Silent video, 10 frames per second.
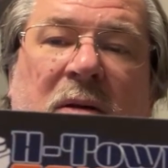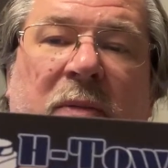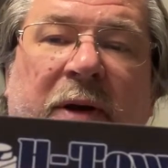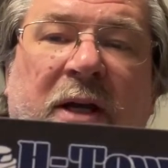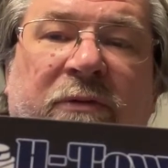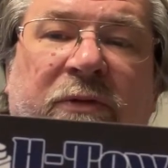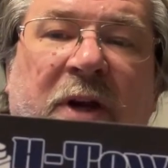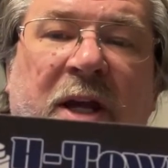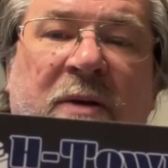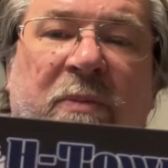My good
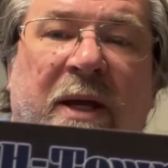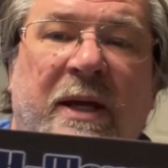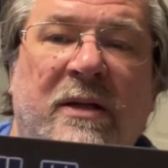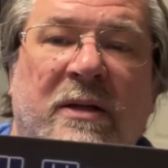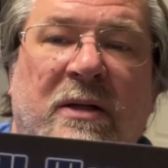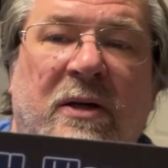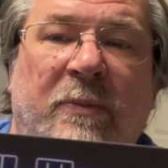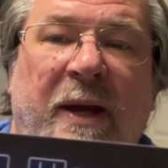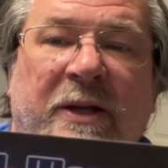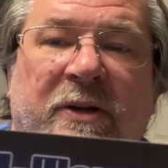friend Ben
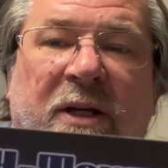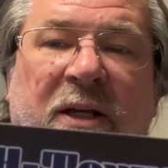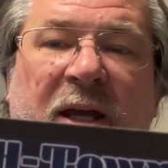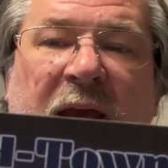Kirkpatrick,